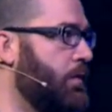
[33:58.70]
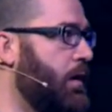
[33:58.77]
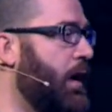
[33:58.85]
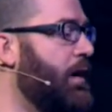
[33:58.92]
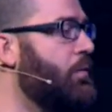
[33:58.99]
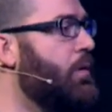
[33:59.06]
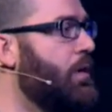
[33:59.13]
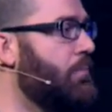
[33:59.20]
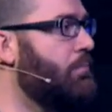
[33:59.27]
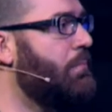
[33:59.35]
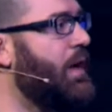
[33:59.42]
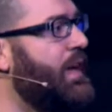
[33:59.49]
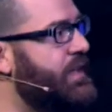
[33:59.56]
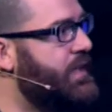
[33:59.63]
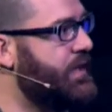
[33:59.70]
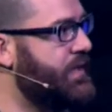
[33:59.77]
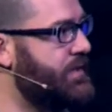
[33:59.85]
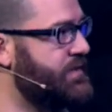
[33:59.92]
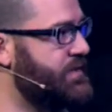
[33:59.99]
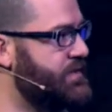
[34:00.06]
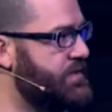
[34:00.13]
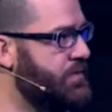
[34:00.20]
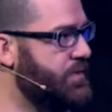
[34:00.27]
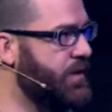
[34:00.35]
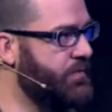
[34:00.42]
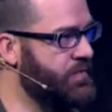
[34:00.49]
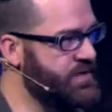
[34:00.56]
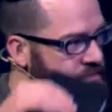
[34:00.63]
I want my kids who
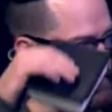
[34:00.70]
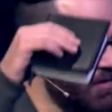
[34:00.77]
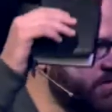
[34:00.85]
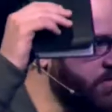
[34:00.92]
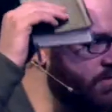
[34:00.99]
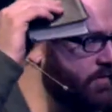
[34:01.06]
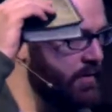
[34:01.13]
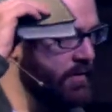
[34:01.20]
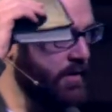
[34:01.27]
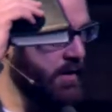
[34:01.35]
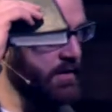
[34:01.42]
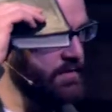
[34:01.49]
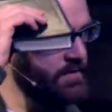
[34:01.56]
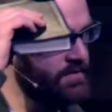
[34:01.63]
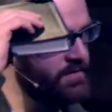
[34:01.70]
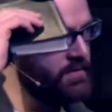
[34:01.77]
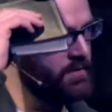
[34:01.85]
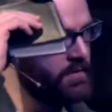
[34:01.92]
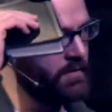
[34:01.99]
have these mirror neurons